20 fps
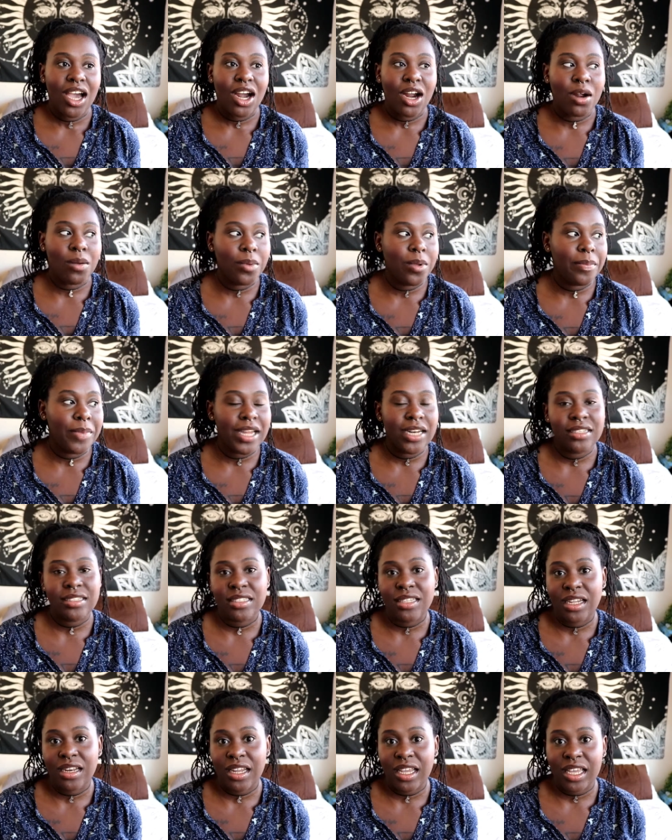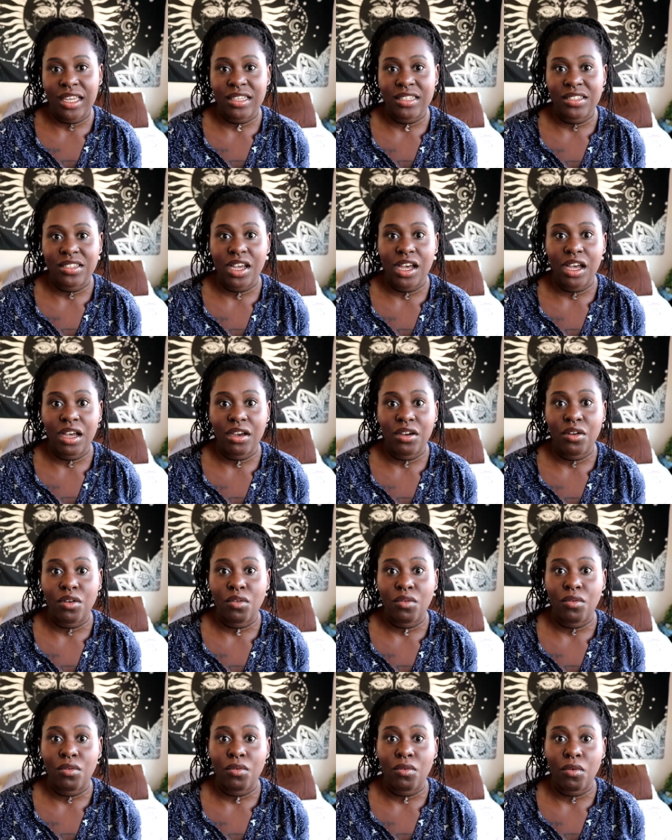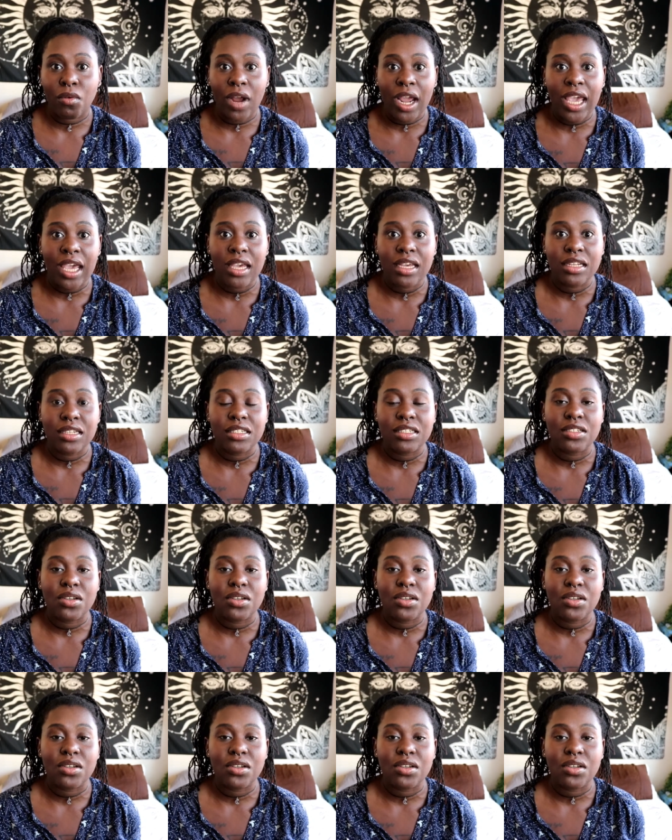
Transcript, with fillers: herbal medicine is a great